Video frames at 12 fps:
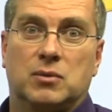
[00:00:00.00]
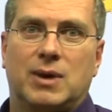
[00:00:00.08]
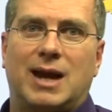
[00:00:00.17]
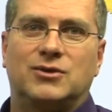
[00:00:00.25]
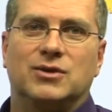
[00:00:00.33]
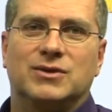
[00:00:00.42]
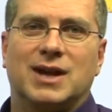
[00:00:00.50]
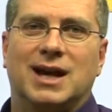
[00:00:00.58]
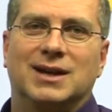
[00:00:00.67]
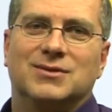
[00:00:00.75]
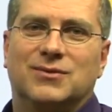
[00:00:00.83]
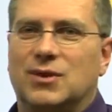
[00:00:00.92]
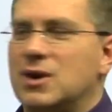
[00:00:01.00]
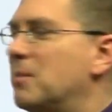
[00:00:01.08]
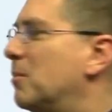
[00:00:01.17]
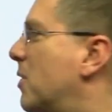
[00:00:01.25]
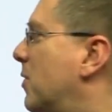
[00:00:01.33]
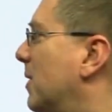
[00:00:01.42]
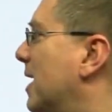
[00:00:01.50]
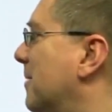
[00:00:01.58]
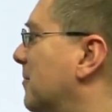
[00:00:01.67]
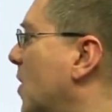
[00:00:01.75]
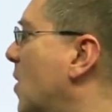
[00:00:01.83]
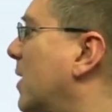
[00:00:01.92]
exercise for number 3.
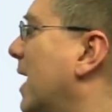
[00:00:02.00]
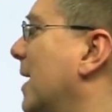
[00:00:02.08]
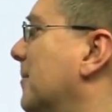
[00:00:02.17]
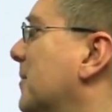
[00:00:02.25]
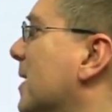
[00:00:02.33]
Okay,